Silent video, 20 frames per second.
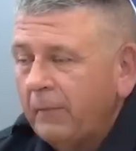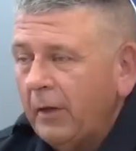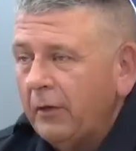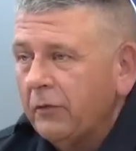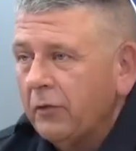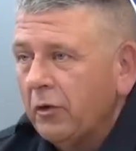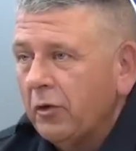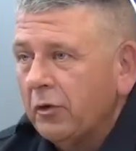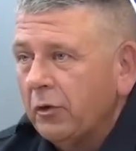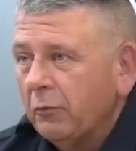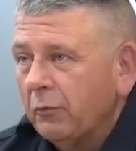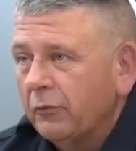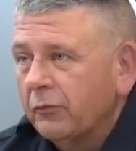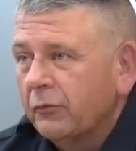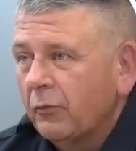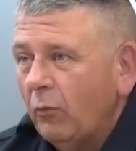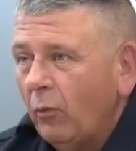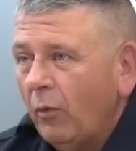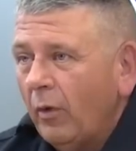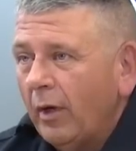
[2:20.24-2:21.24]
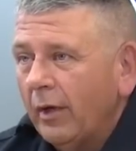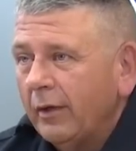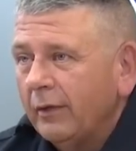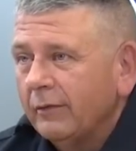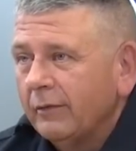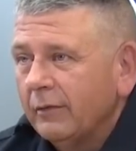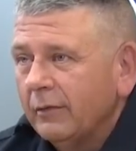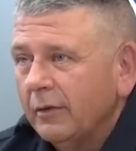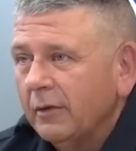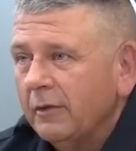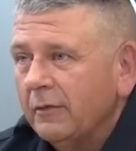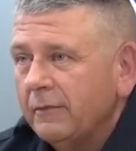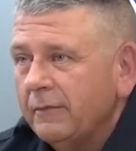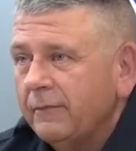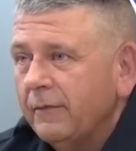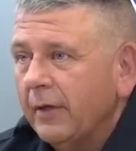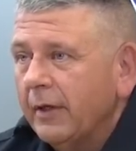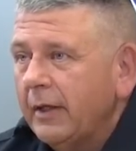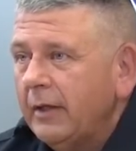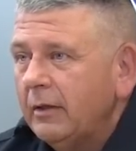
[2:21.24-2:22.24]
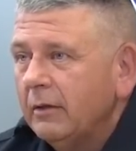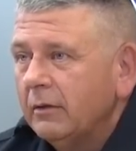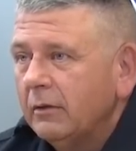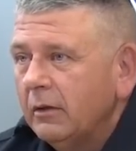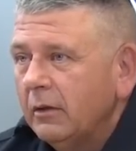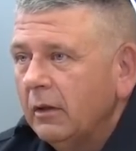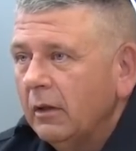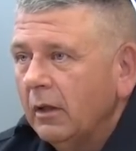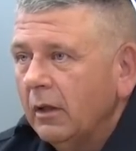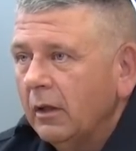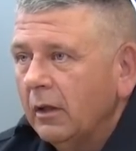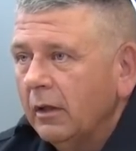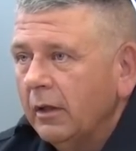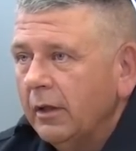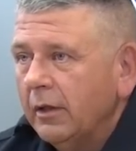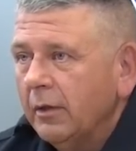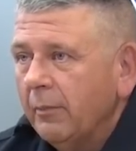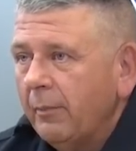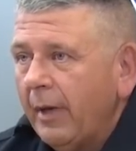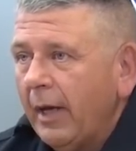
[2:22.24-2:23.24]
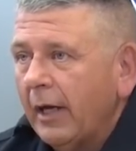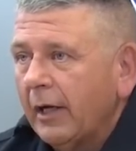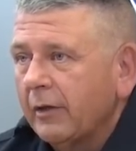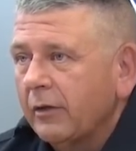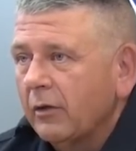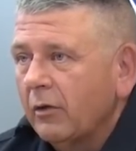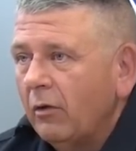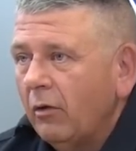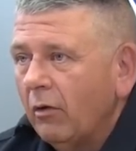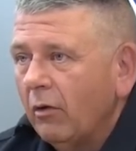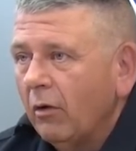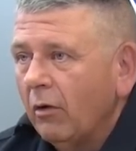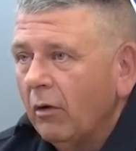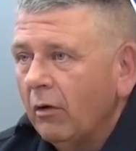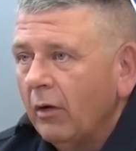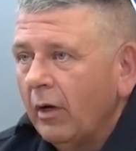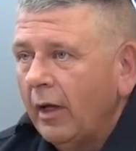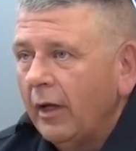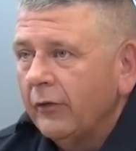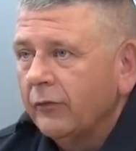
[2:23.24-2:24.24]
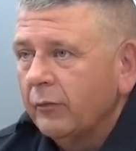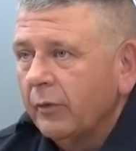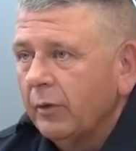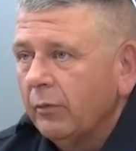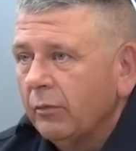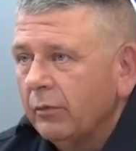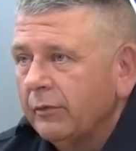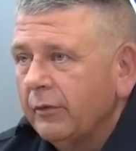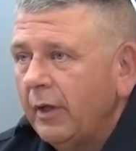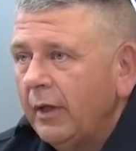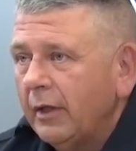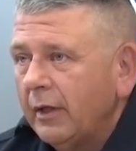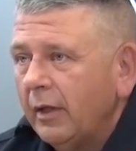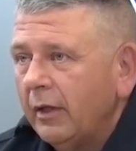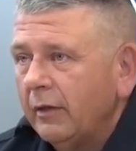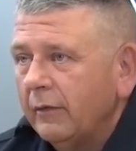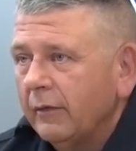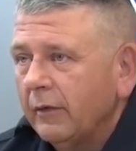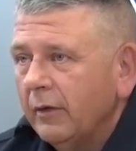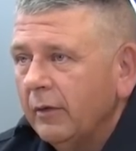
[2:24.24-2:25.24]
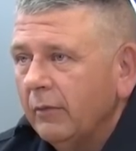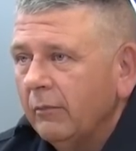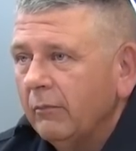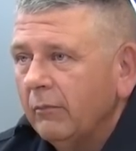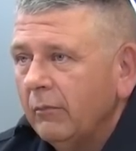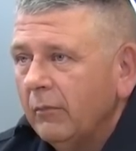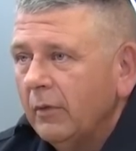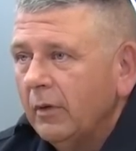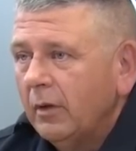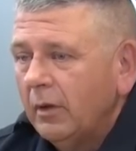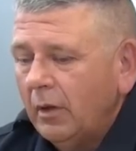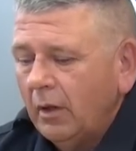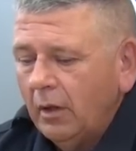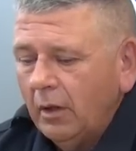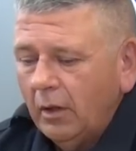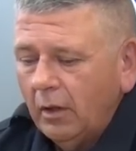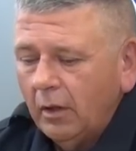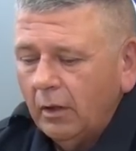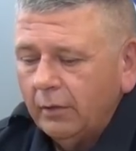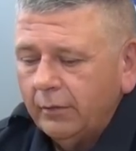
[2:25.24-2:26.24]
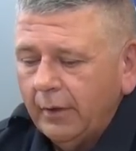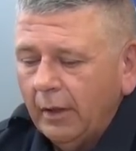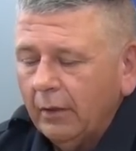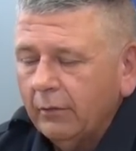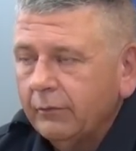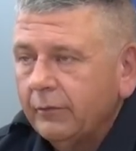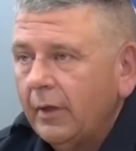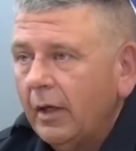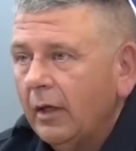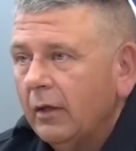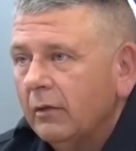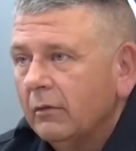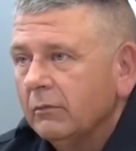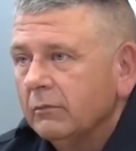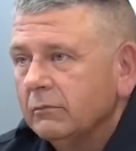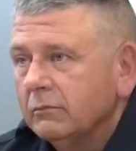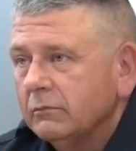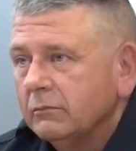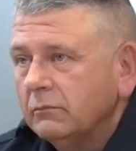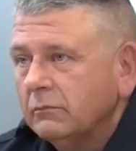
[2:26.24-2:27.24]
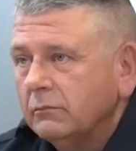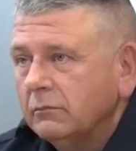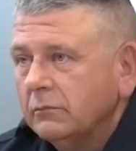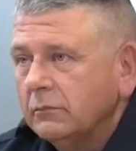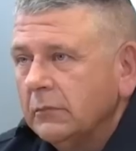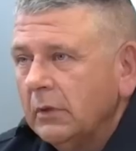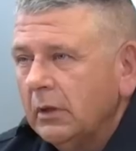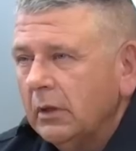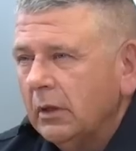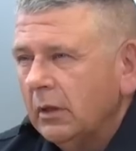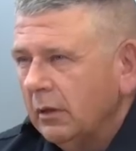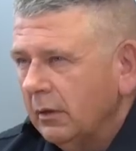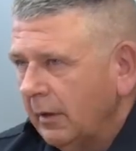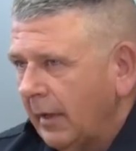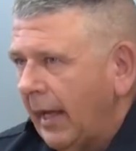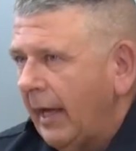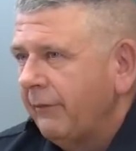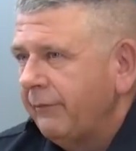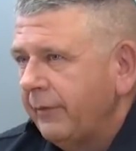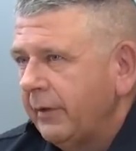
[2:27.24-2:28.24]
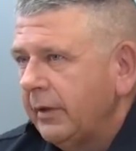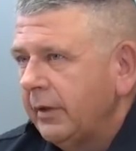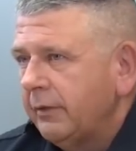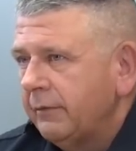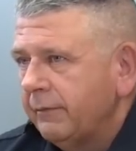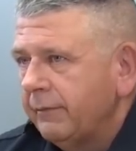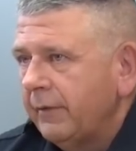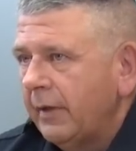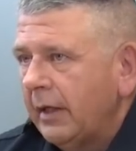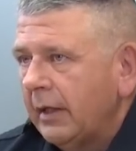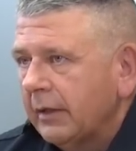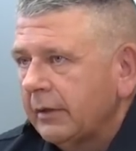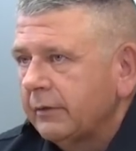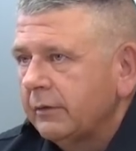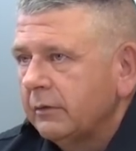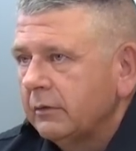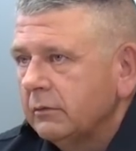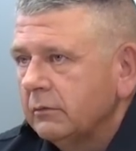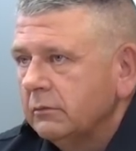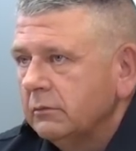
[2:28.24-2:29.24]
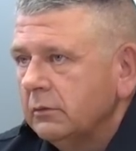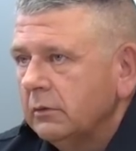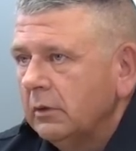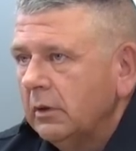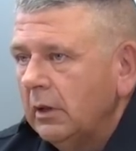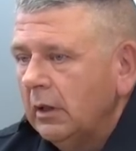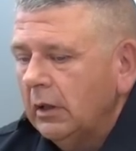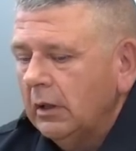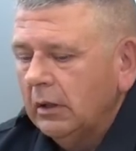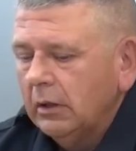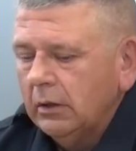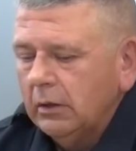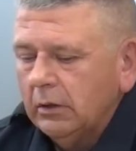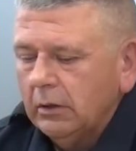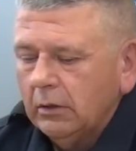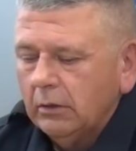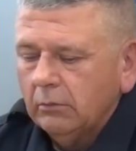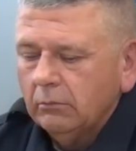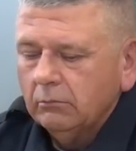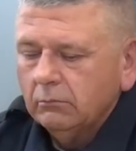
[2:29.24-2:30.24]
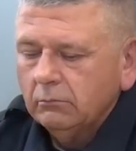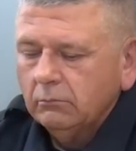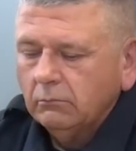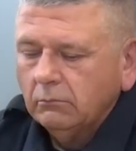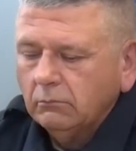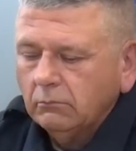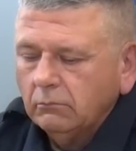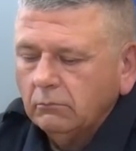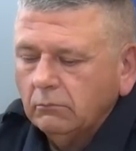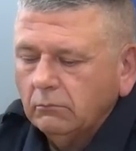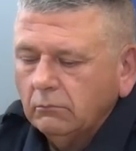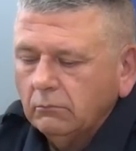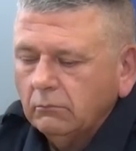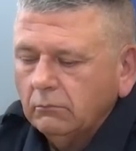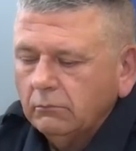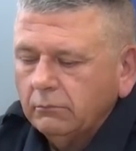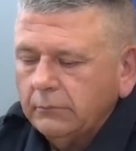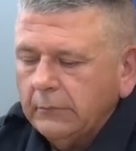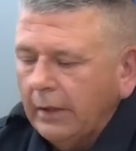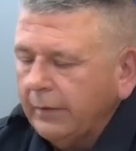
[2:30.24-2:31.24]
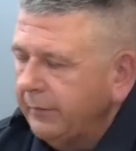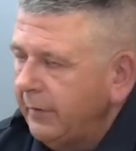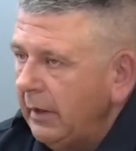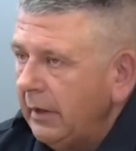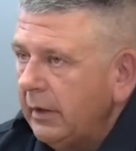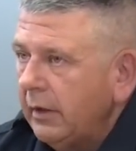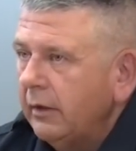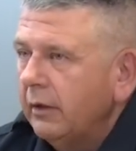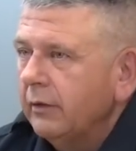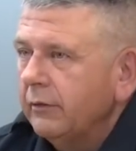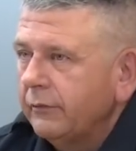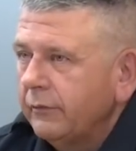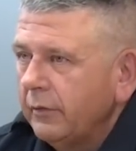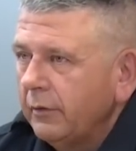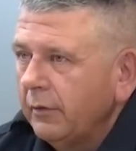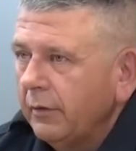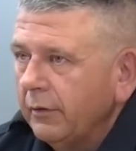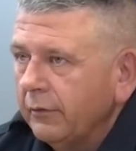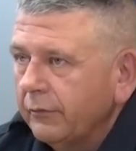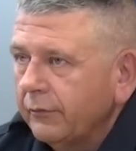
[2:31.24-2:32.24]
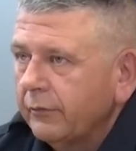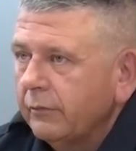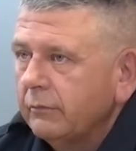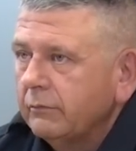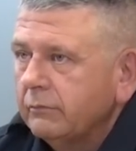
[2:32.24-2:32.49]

They thought it was quite uh, funny uh, in the back of the car as we were taking them uh, downtown uh, laughing, in fact, um, not taking it serious.